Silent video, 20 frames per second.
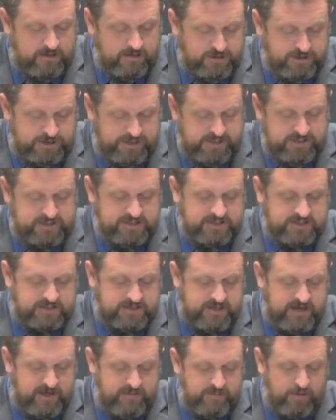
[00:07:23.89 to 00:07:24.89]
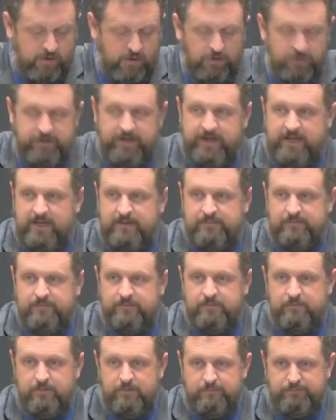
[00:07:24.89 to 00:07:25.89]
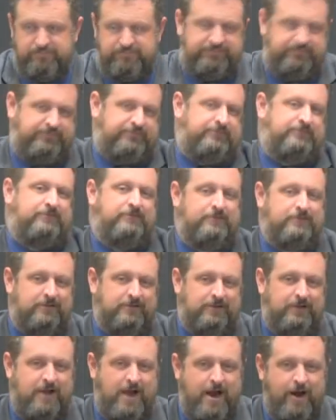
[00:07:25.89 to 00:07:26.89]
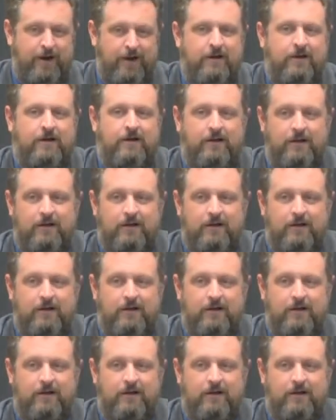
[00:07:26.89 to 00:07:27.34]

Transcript: Jesus then, beholding him, went, liar.